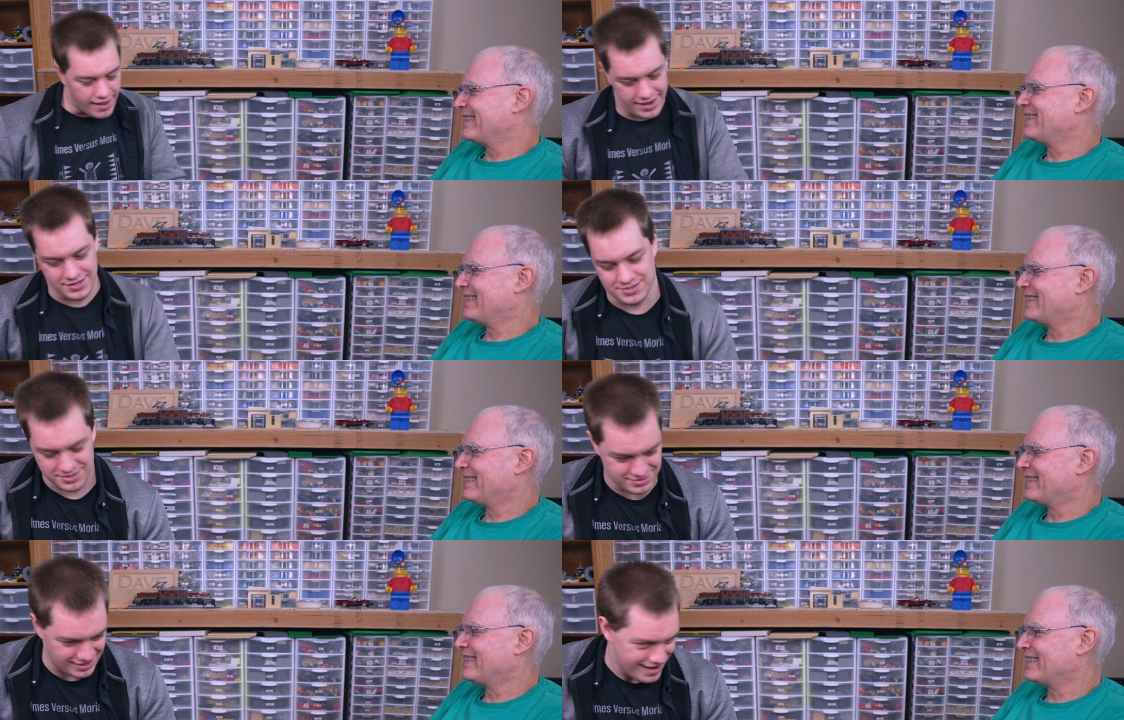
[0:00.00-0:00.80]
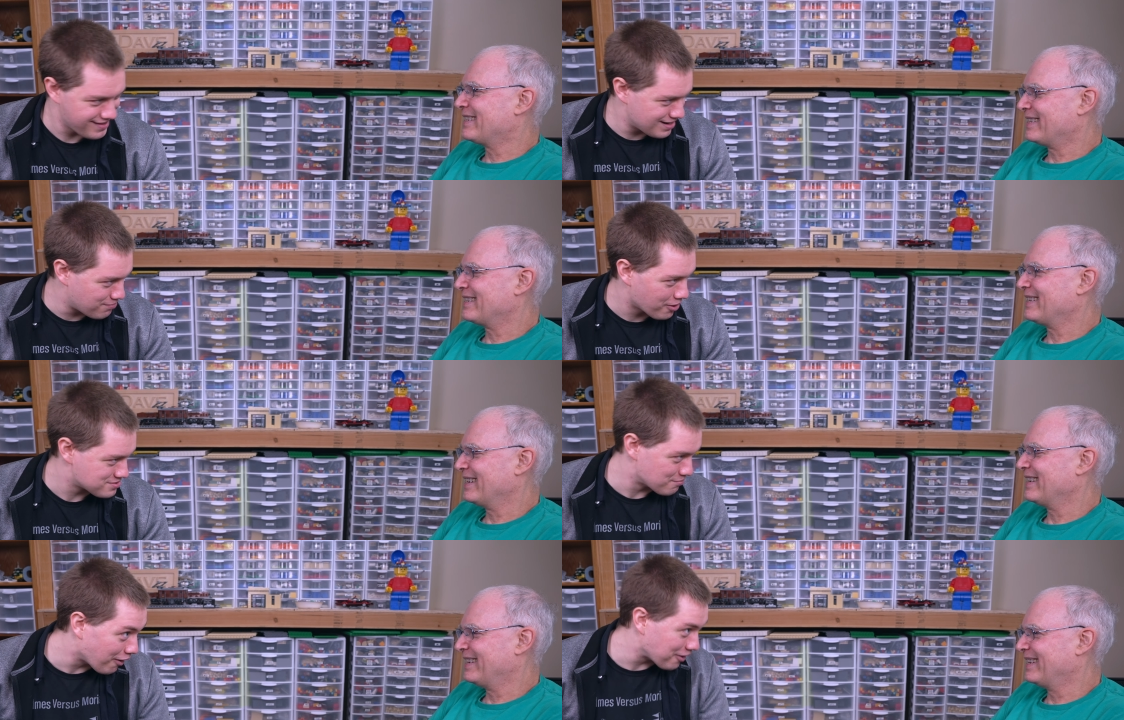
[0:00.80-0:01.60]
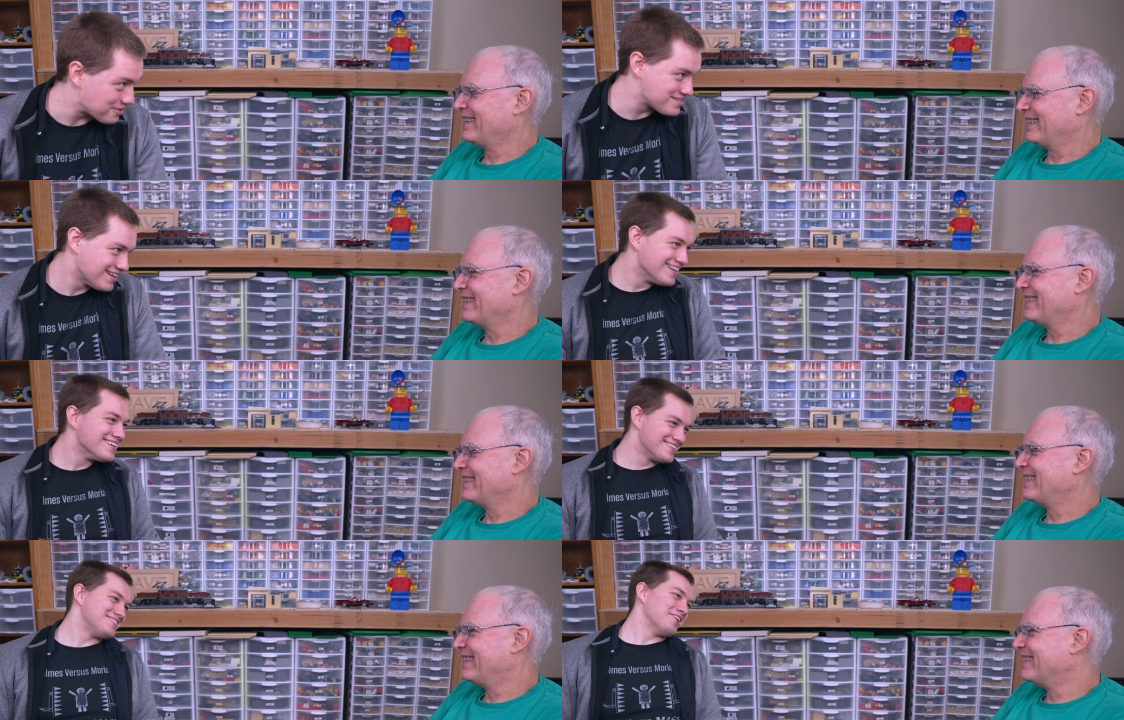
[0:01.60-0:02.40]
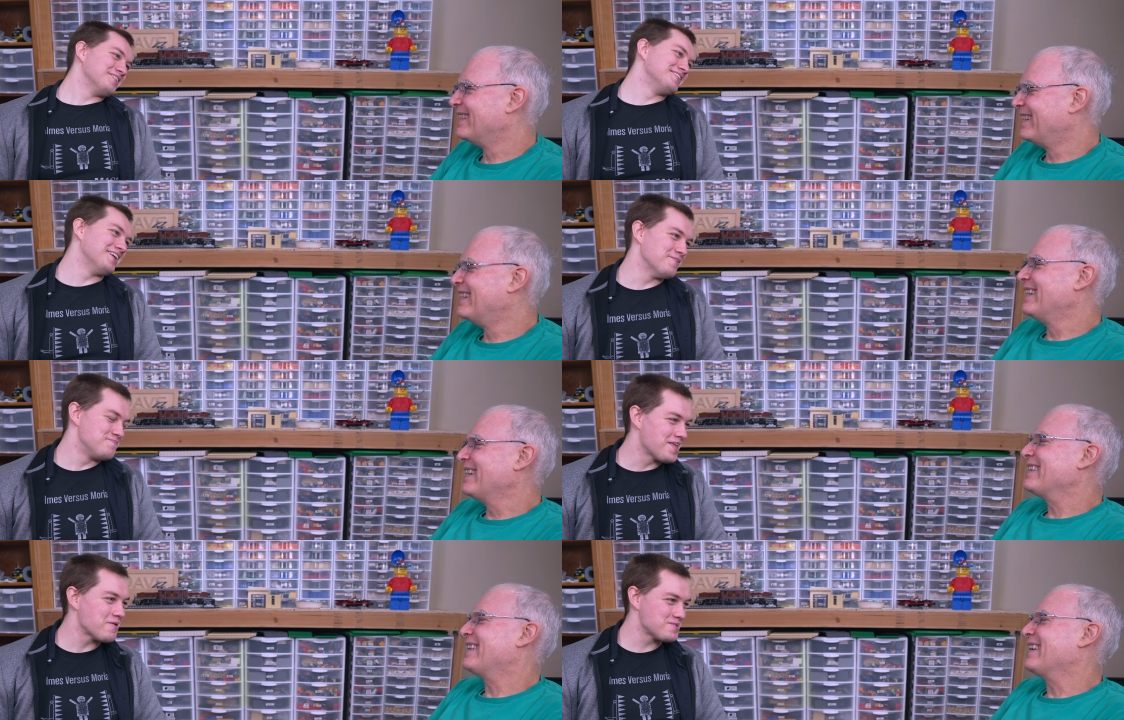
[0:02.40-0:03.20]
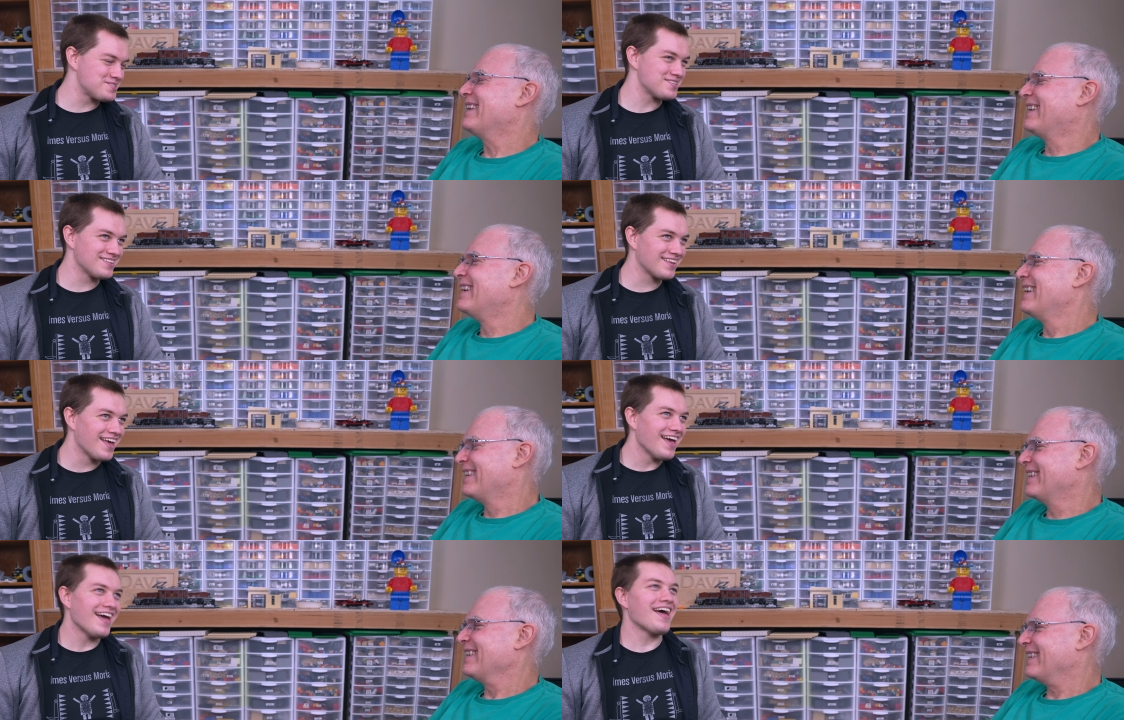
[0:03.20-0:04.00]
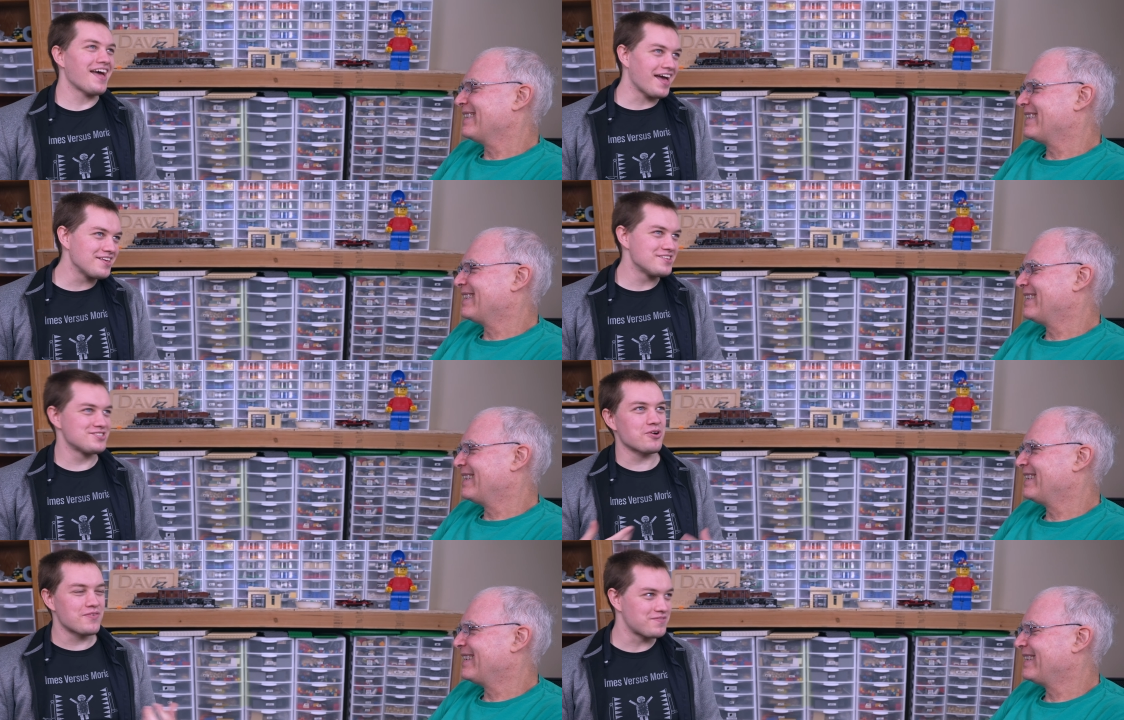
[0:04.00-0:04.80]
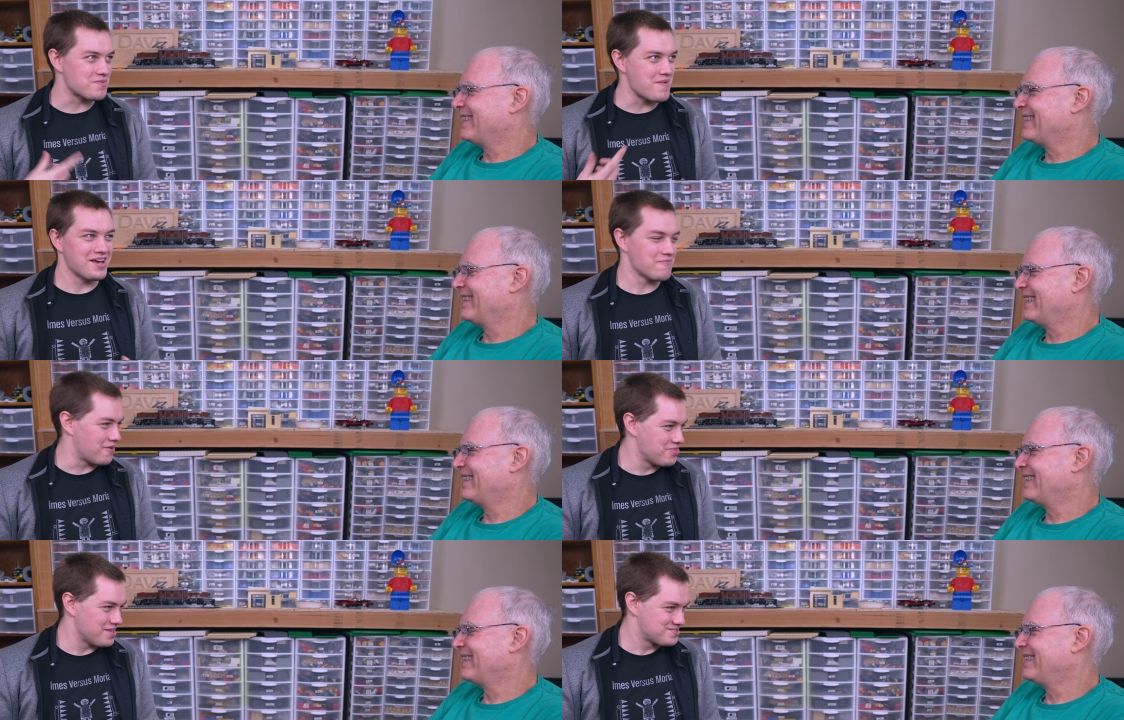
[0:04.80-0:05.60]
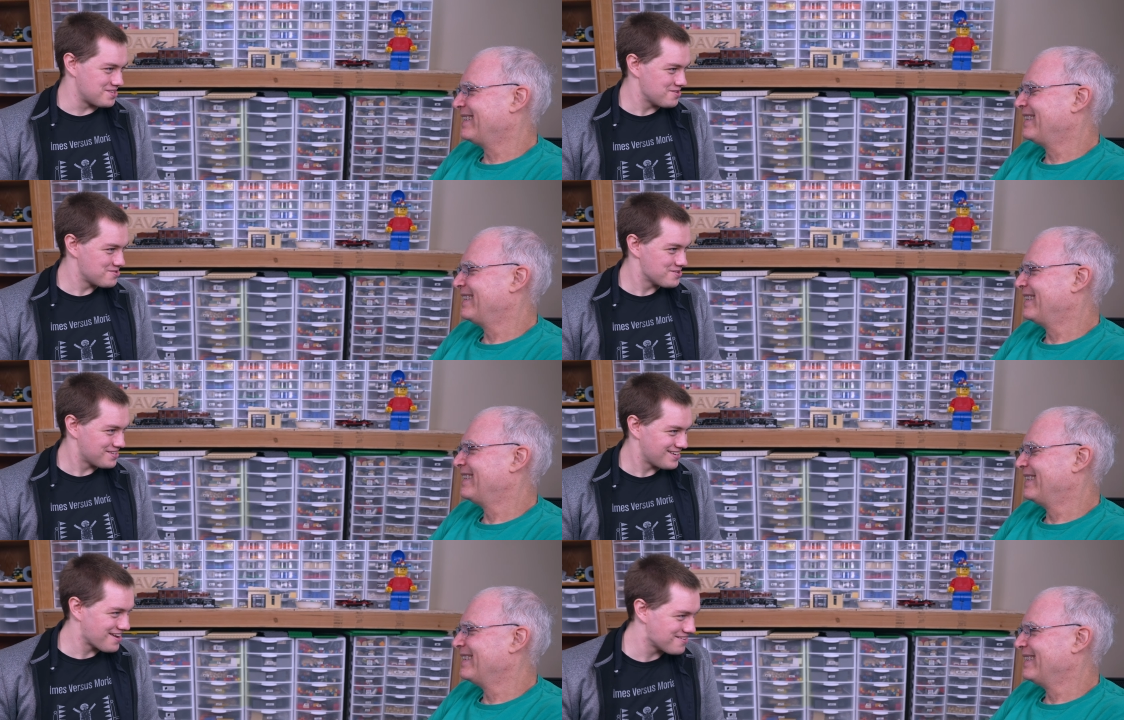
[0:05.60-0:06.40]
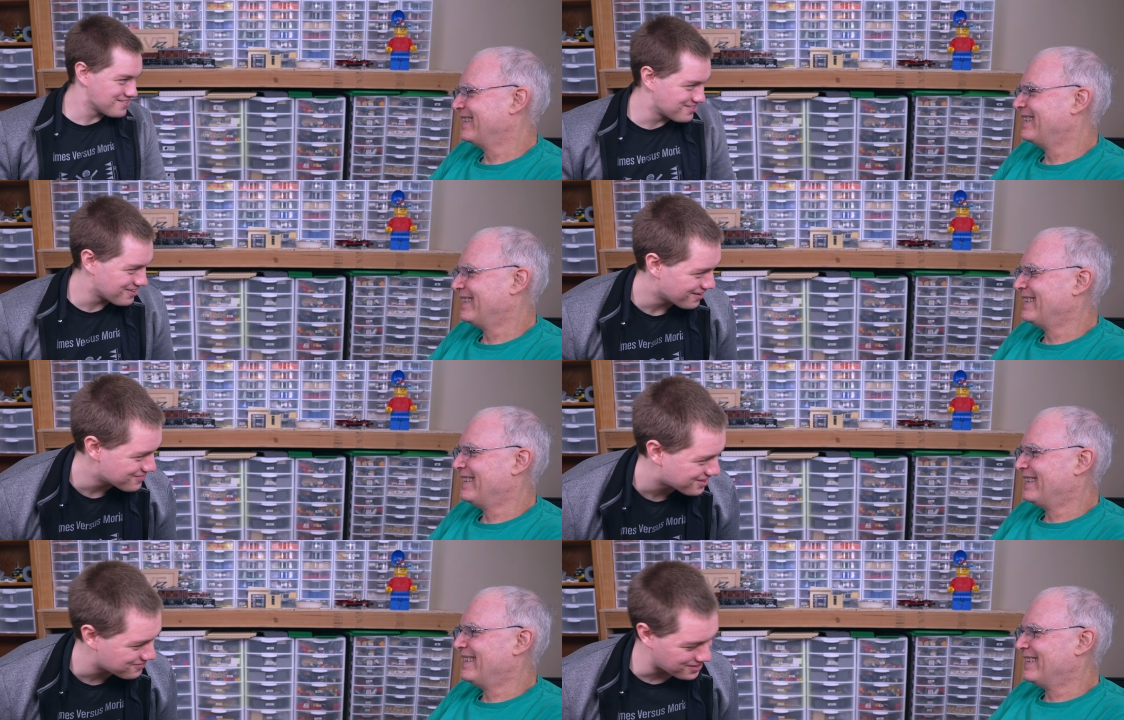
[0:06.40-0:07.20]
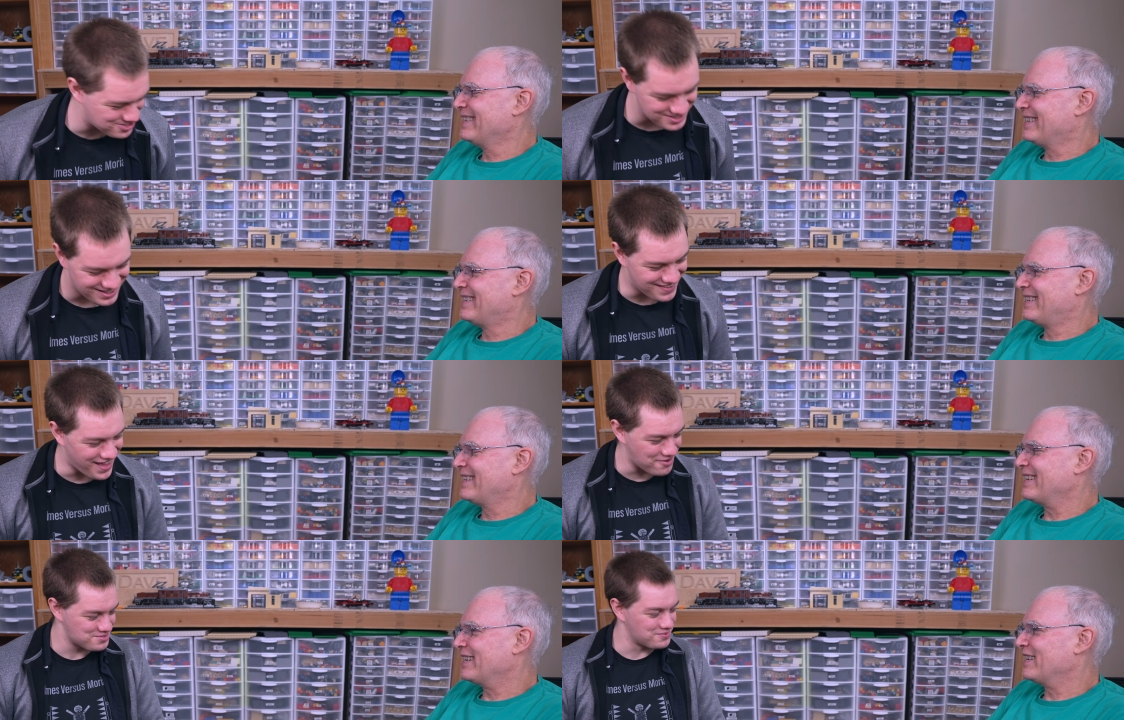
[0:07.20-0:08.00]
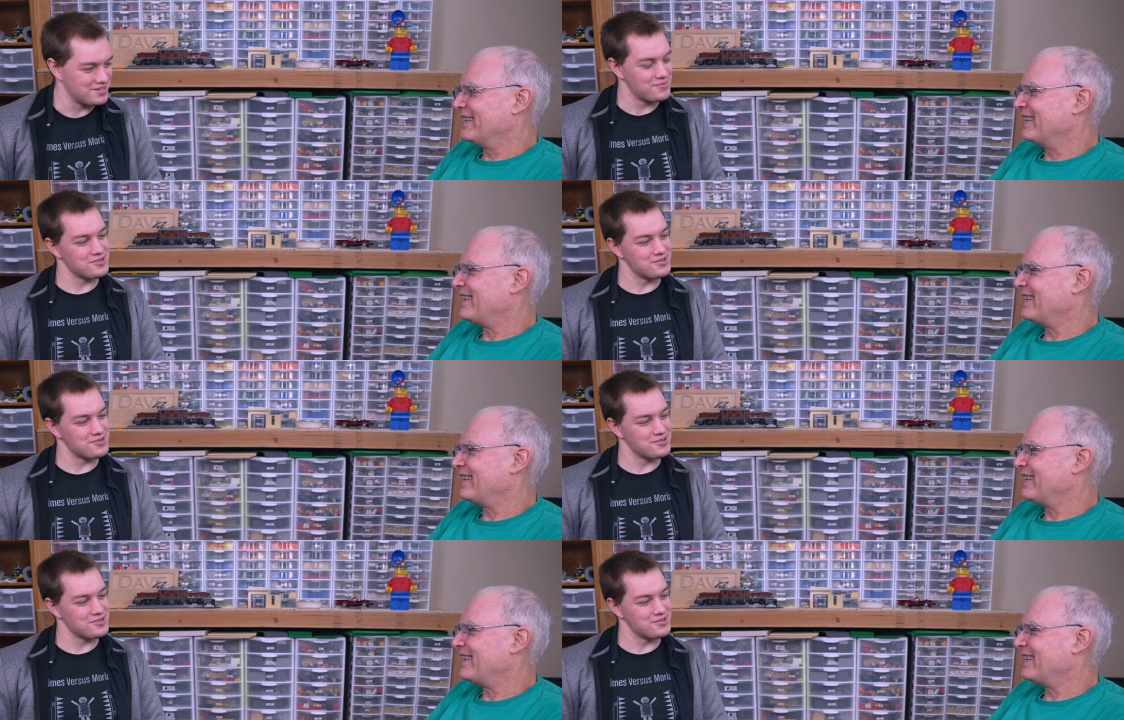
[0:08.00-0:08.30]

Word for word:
Speaker 1: And so I was like, hey, can I borrow some parts? So um, that was you sort of have to make up fun things to do during the day of the convention, and that was one of the